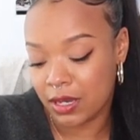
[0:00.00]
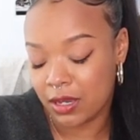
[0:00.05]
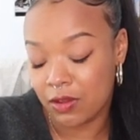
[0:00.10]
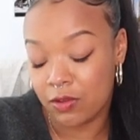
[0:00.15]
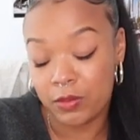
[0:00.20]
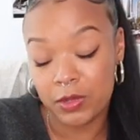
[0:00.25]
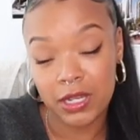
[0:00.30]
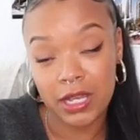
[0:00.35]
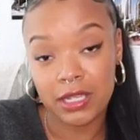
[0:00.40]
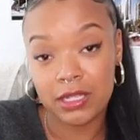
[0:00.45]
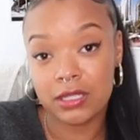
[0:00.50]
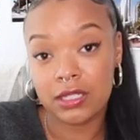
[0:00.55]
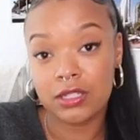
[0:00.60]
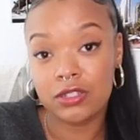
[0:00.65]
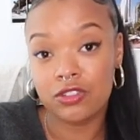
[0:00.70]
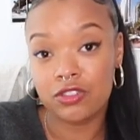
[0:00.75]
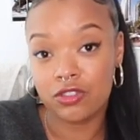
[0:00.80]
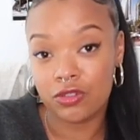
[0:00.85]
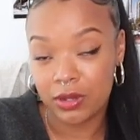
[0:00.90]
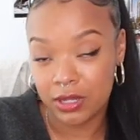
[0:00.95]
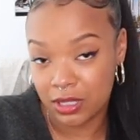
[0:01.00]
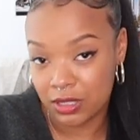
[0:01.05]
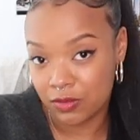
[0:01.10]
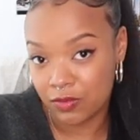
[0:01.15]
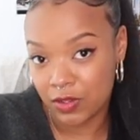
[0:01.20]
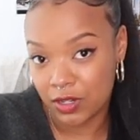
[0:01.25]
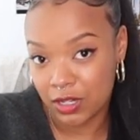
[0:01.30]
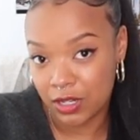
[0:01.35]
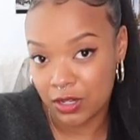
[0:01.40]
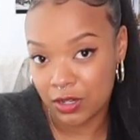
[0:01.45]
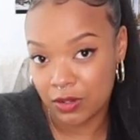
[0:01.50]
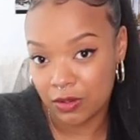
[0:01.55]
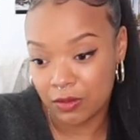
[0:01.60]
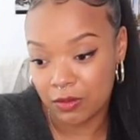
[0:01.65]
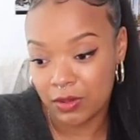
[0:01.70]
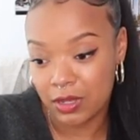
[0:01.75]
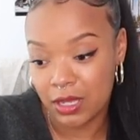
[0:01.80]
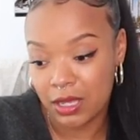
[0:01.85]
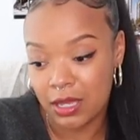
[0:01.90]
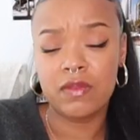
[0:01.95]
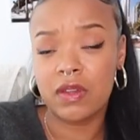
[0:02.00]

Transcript: I hope you guys enjoyed this video.